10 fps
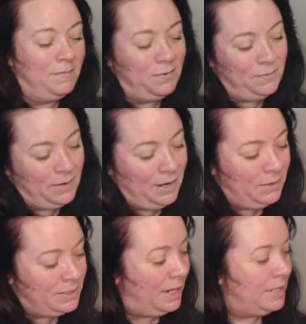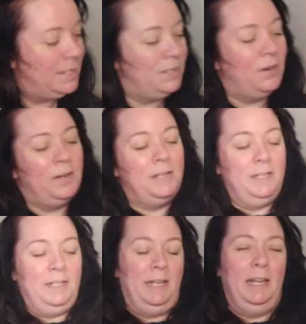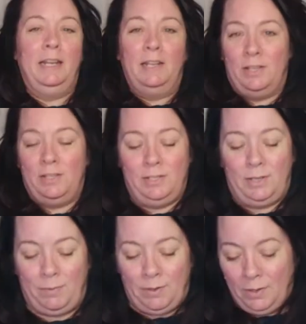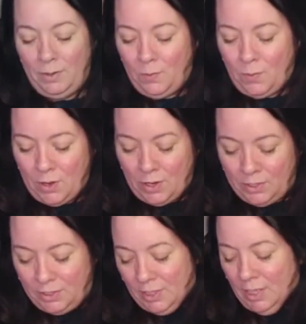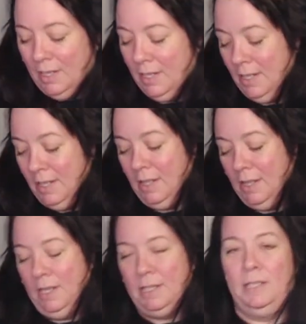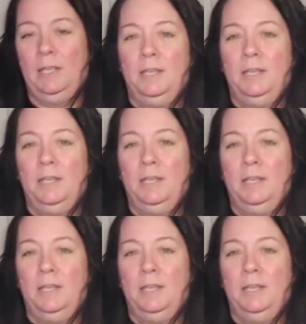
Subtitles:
What I also had started knitting last summer was this